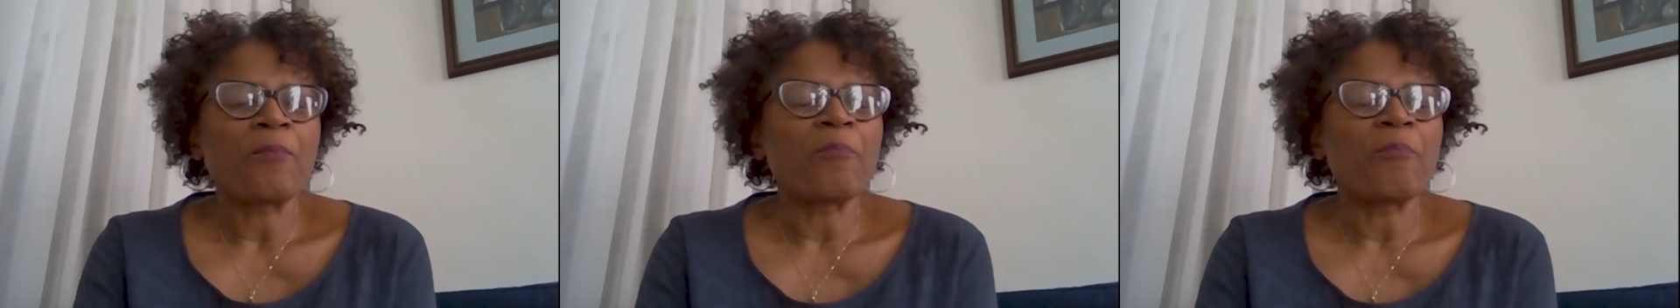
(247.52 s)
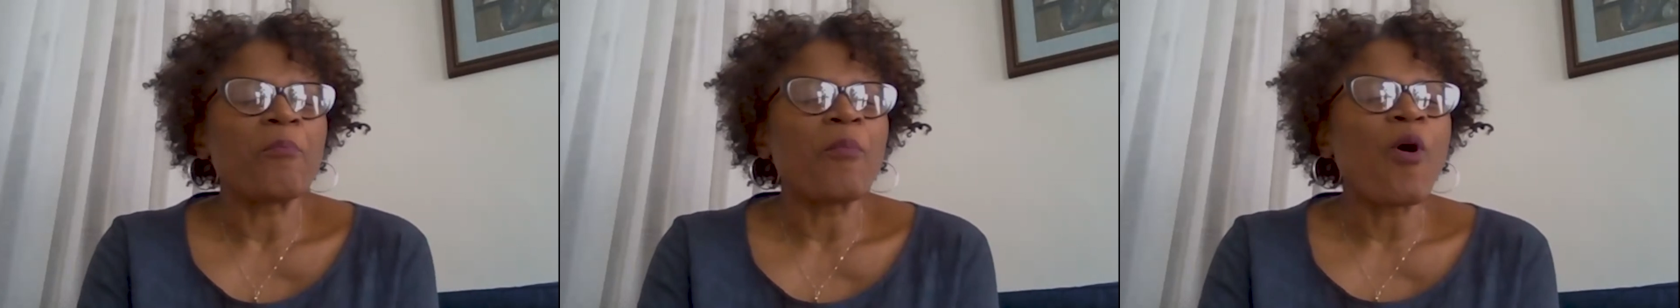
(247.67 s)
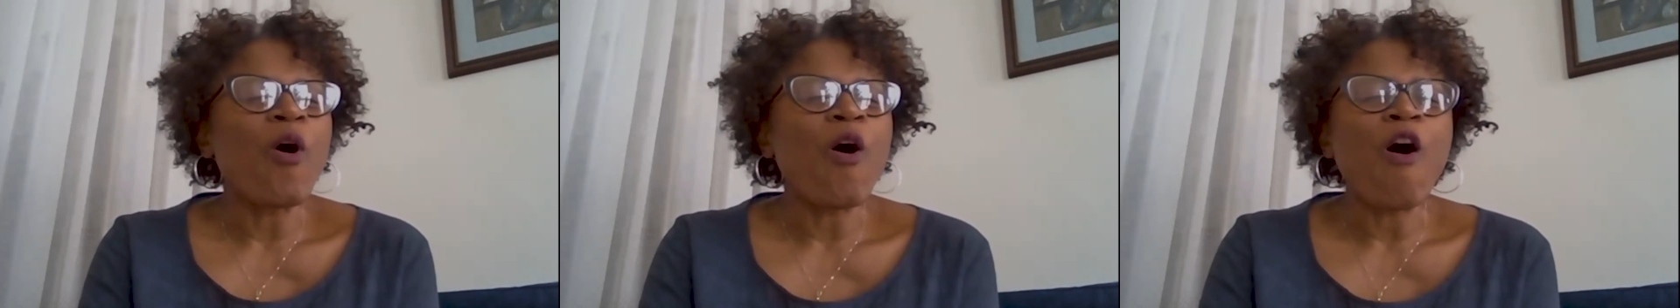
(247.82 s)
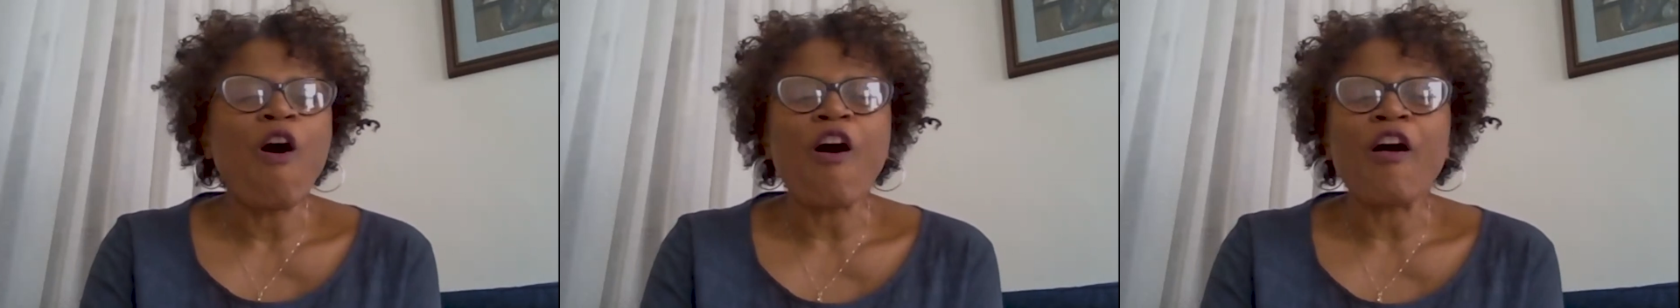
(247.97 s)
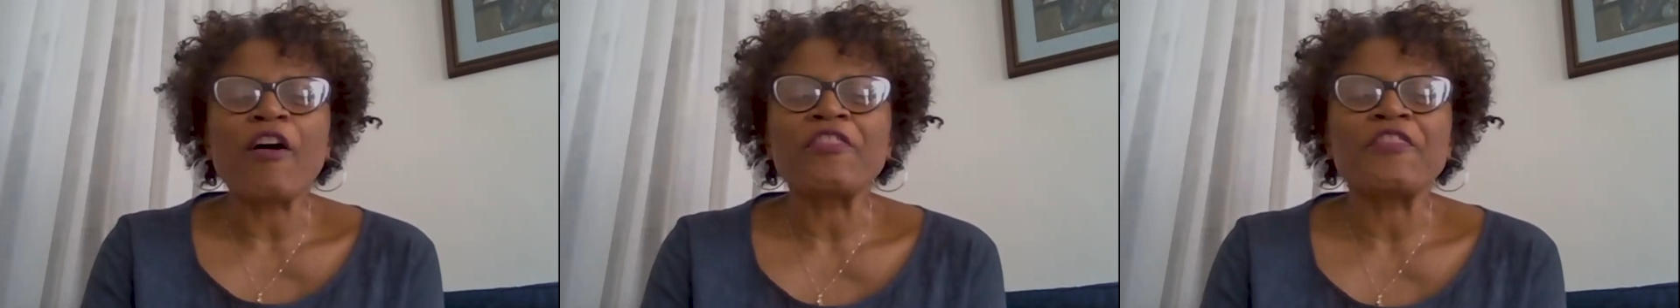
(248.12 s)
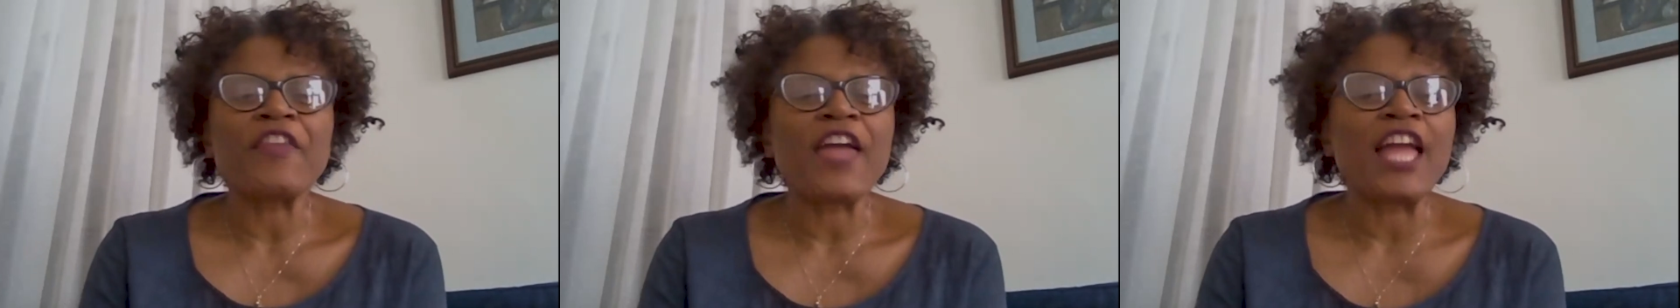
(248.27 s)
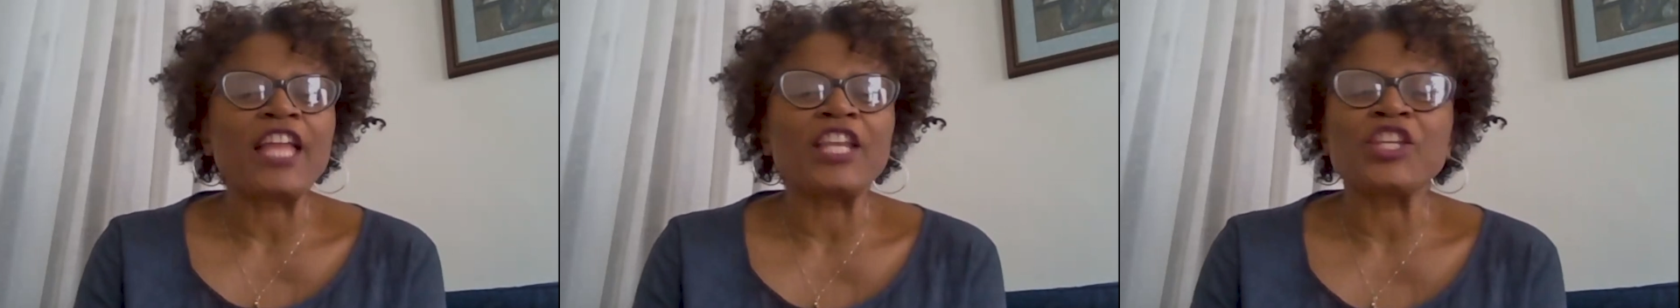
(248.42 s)
More
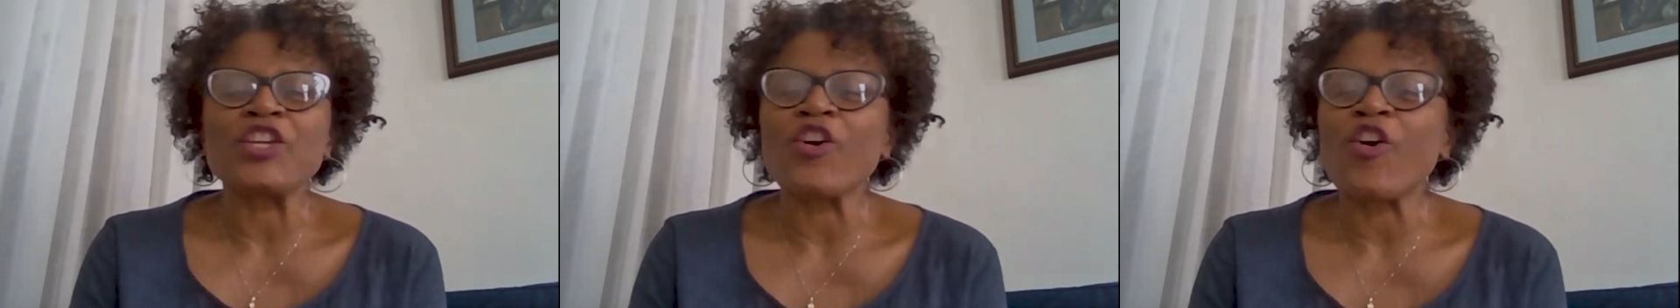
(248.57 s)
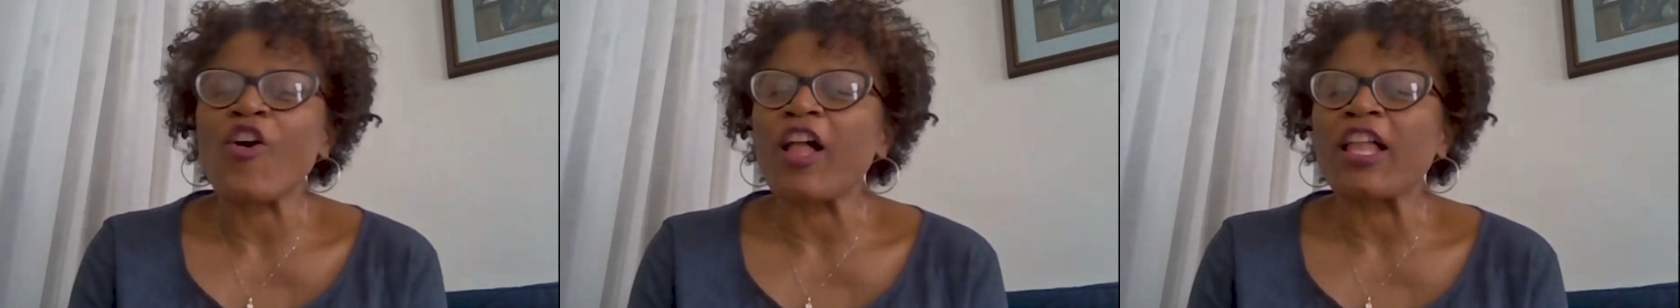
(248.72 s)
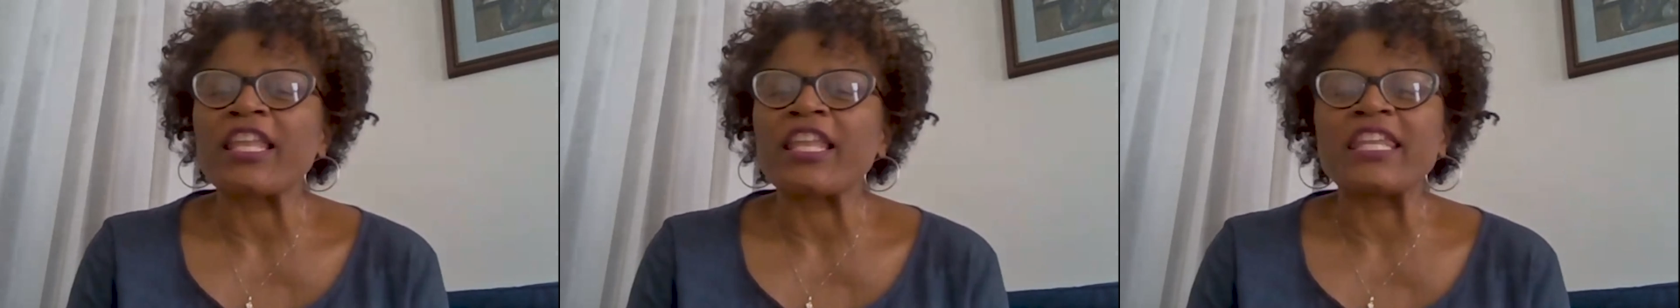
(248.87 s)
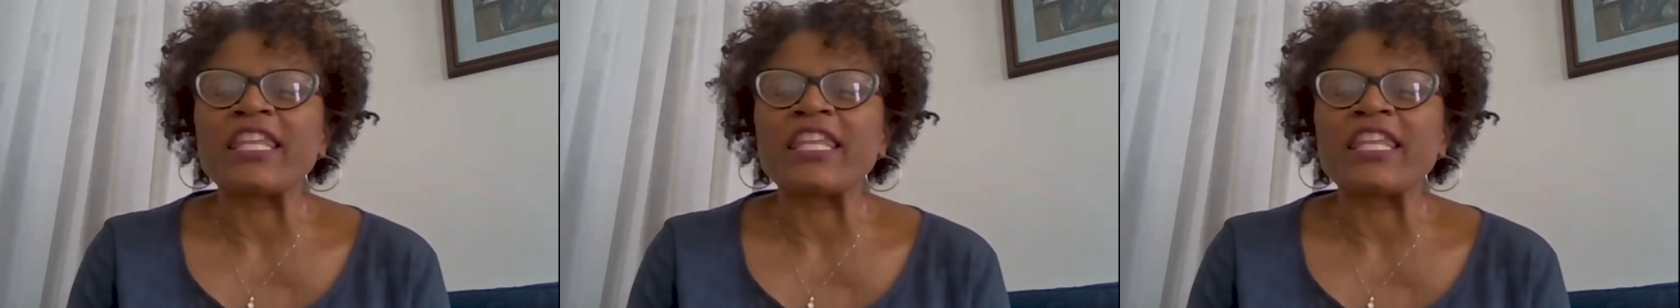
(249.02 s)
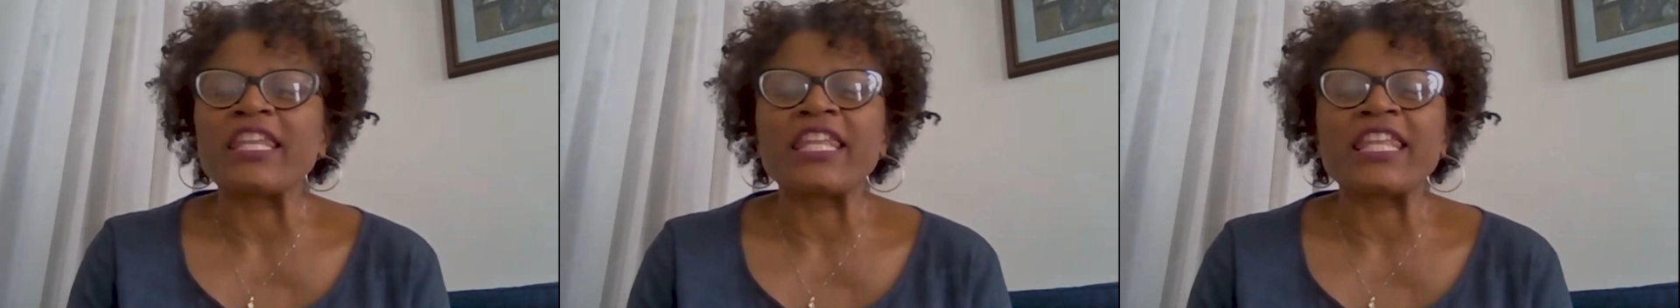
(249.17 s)
than your